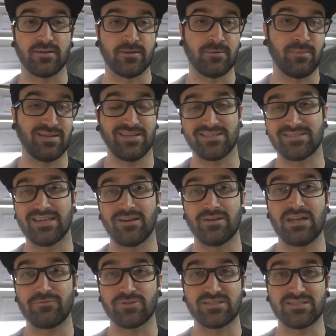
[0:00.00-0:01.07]
As I said, I'll
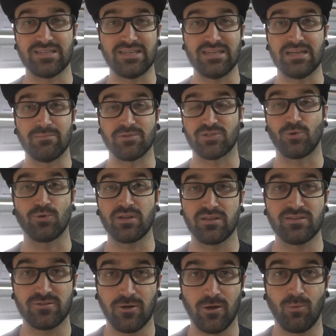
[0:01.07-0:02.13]
never see a majority of
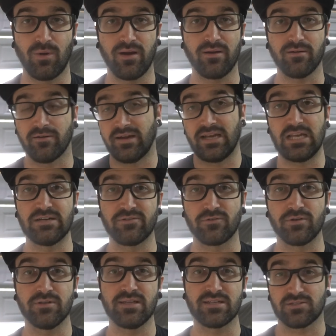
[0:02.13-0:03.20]
this hardware or any of it really.